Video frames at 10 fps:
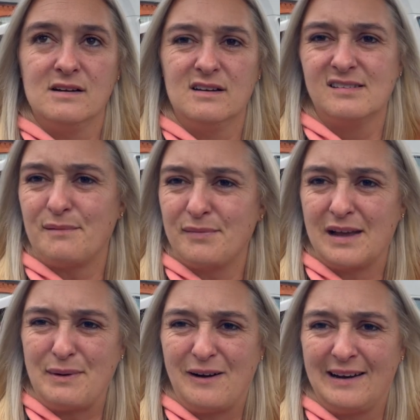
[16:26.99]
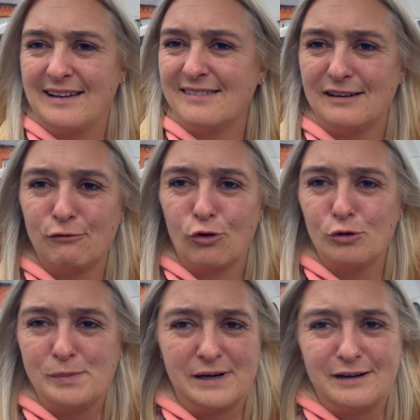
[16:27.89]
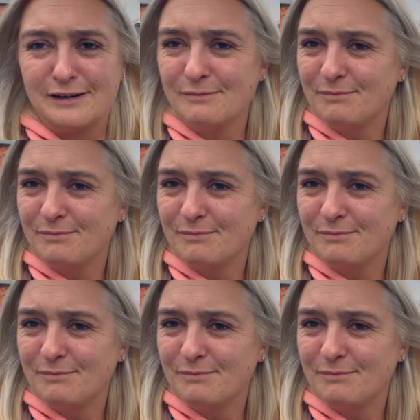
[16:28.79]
something about an anti-roll bar,